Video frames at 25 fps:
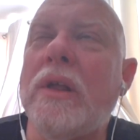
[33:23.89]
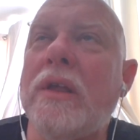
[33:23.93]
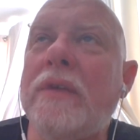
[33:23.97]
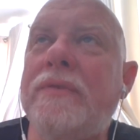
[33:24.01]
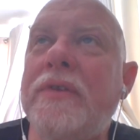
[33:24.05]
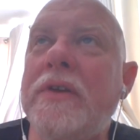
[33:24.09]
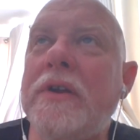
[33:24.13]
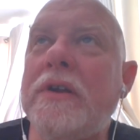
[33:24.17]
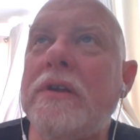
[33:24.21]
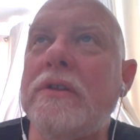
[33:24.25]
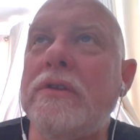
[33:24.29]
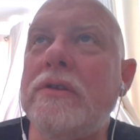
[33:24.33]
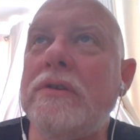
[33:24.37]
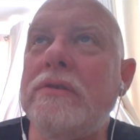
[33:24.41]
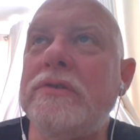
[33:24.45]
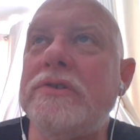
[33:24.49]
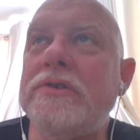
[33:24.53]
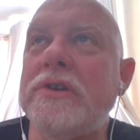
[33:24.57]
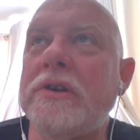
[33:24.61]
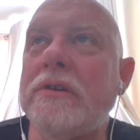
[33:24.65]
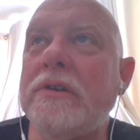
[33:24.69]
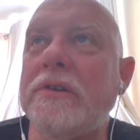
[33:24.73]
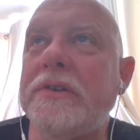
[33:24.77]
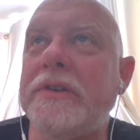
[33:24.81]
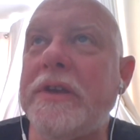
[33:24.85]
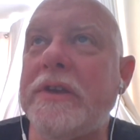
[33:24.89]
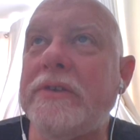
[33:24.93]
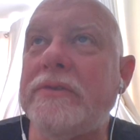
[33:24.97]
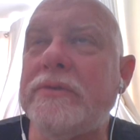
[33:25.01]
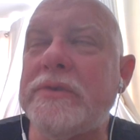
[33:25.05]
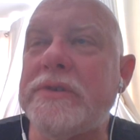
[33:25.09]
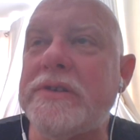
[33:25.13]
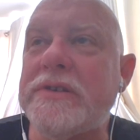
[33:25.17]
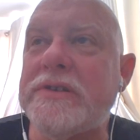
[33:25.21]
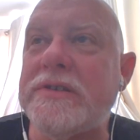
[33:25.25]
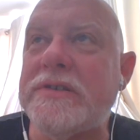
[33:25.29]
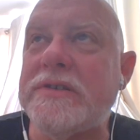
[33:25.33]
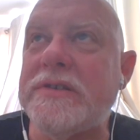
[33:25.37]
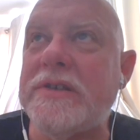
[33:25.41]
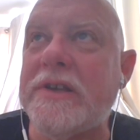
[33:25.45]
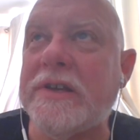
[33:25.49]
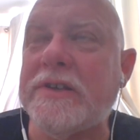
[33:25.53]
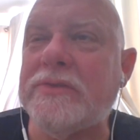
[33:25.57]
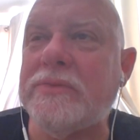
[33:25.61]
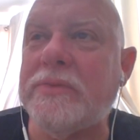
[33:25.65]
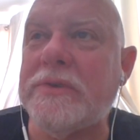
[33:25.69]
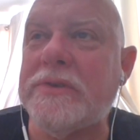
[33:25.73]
if you include Jungle Tales, which is six,